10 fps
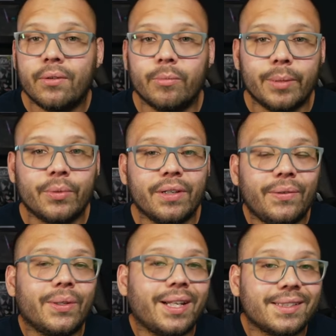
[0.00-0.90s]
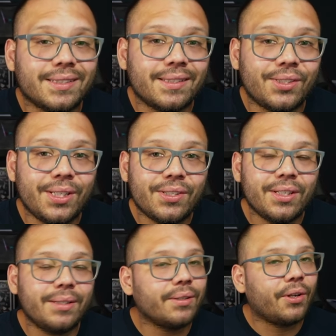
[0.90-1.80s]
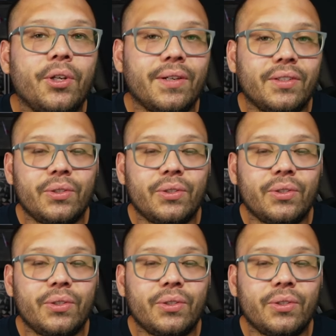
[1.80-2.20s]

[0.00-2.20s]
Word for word: Remember, if you want access to the cheat sheet, all you have to